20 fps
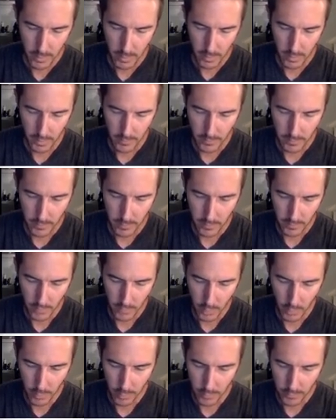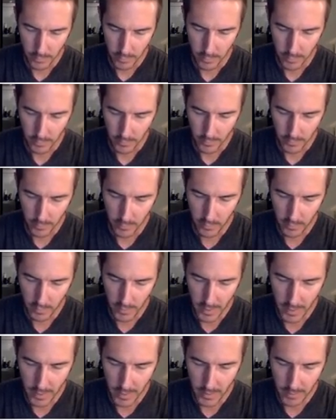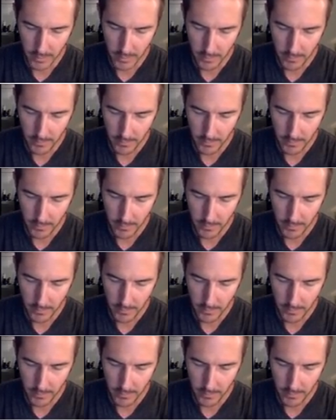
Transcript: if the slope of your first line,